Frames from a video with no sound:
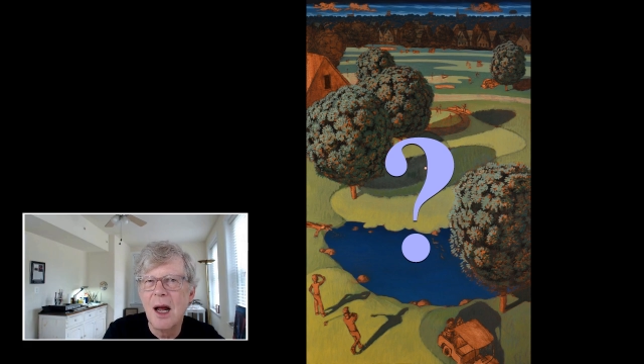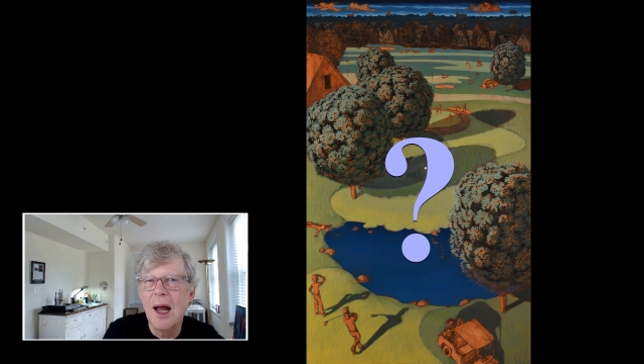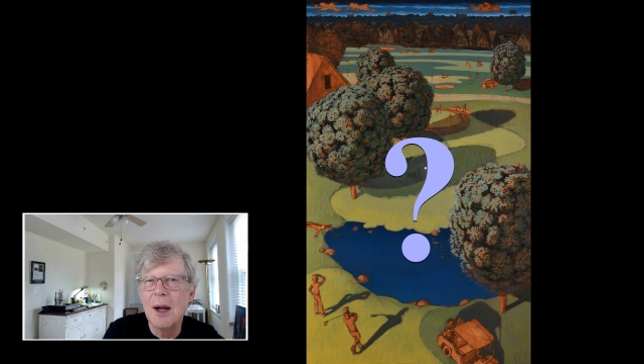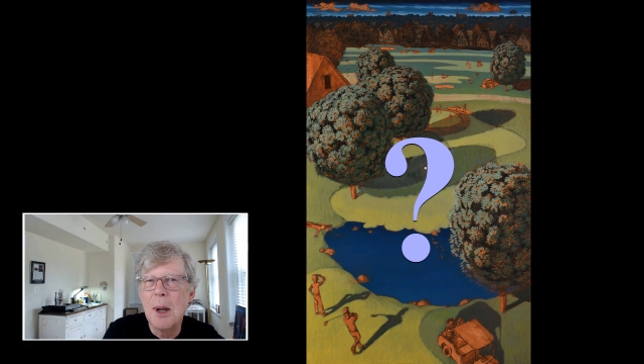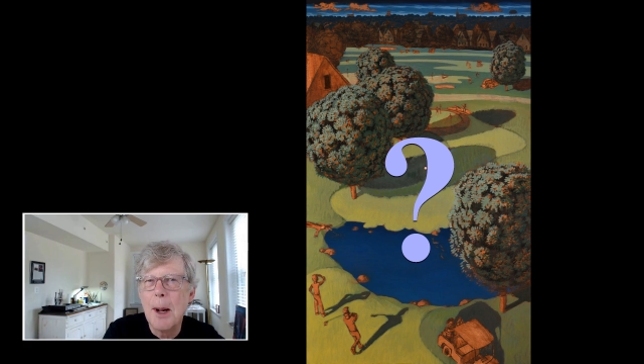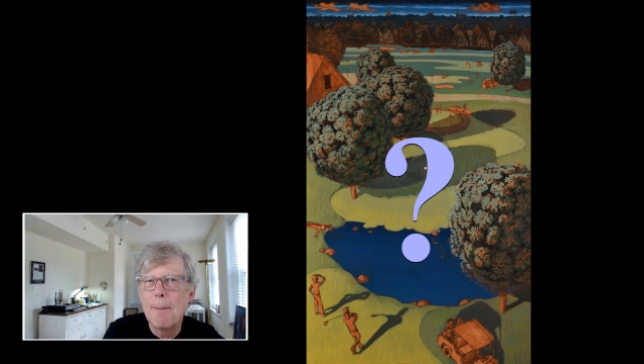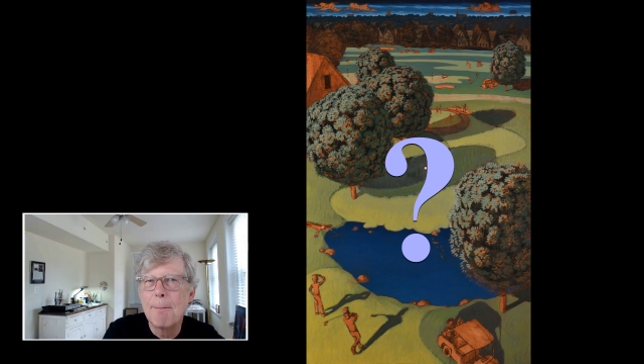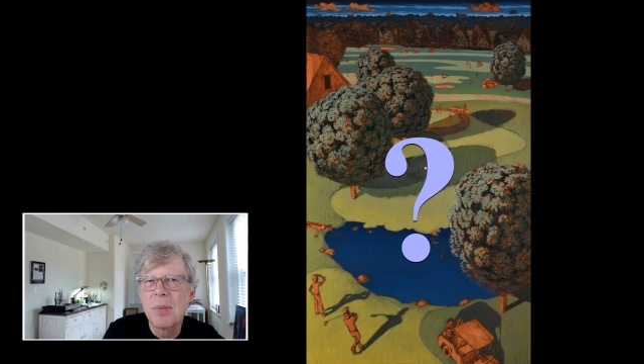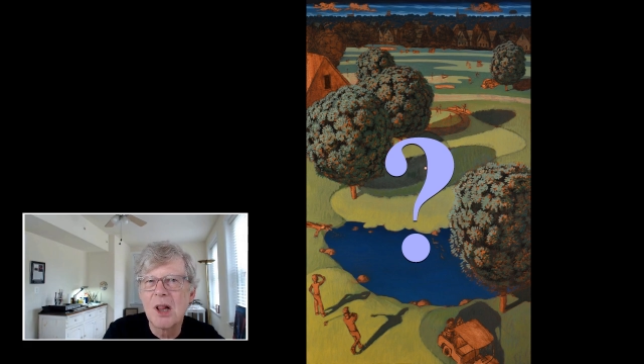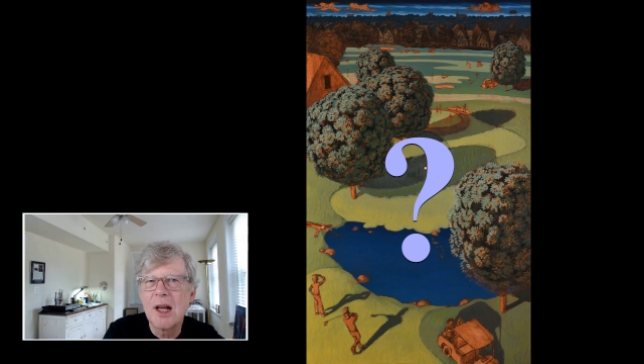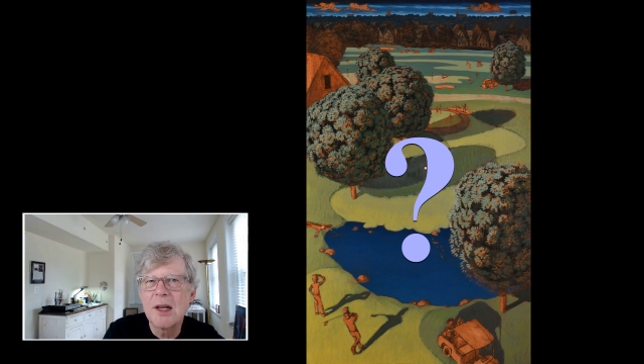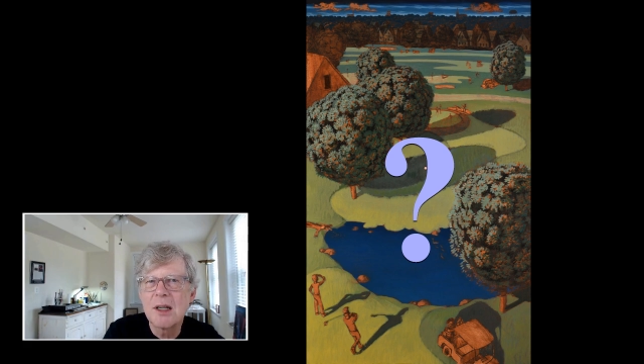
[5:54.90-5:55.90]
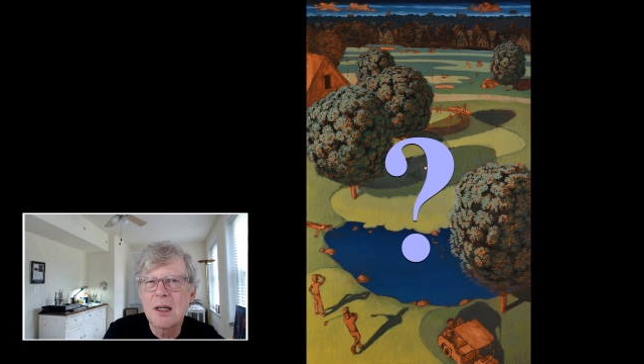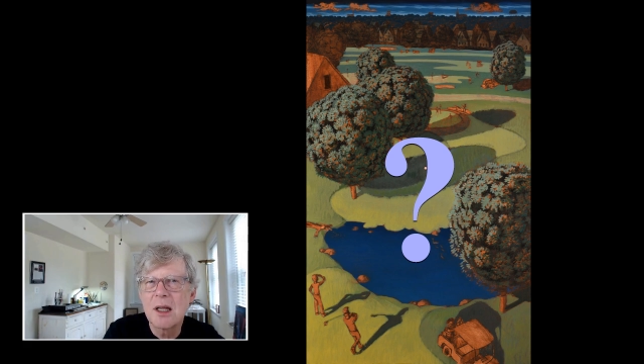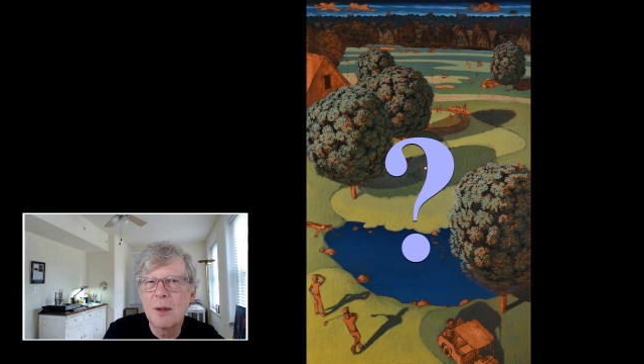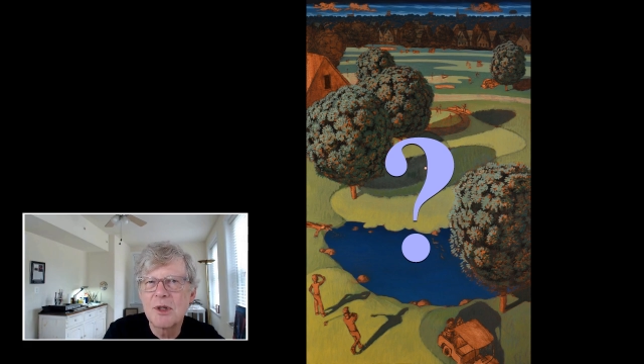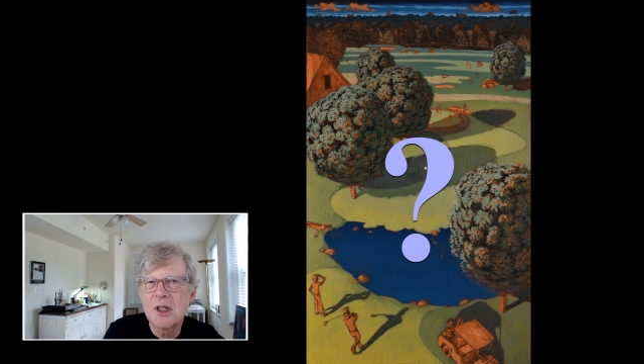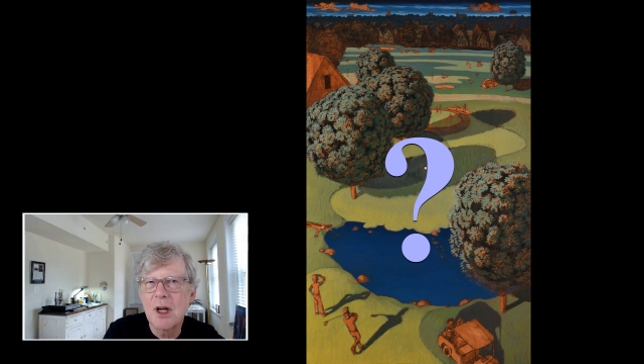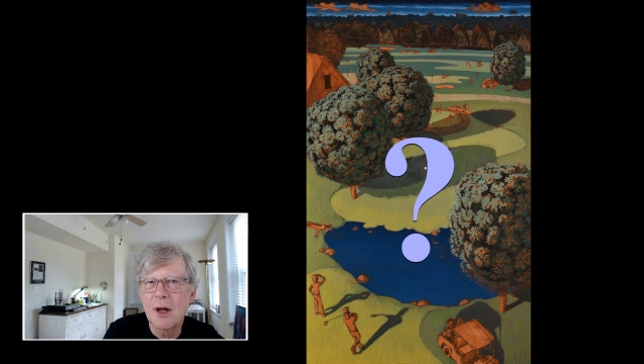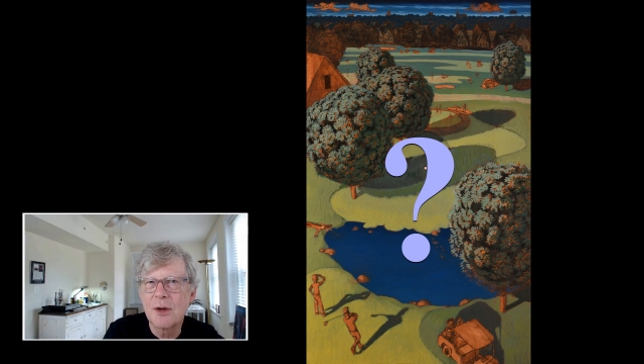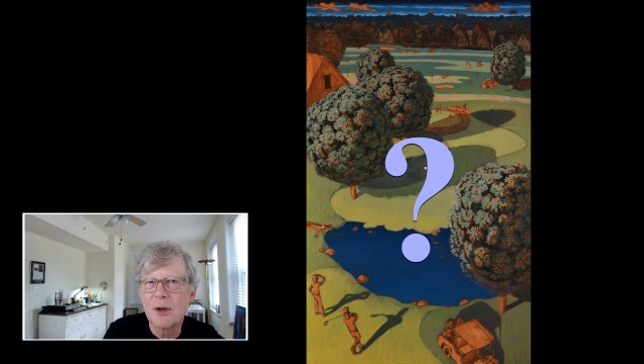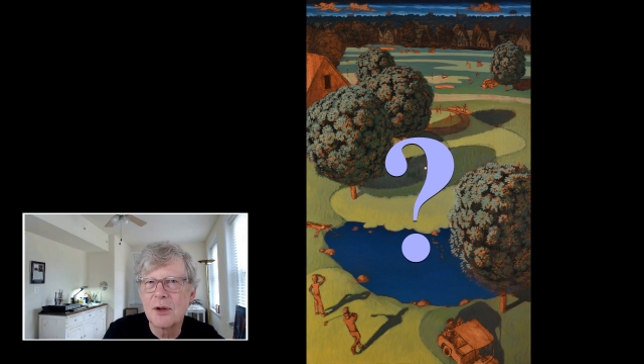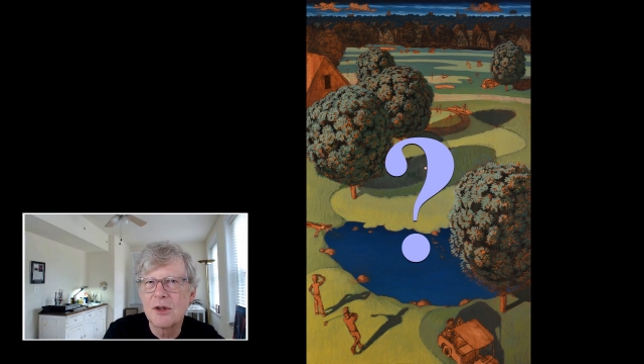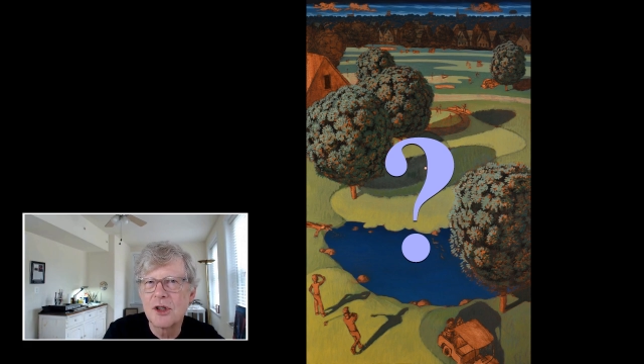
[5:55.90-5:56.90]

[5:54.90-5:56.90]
and blending them together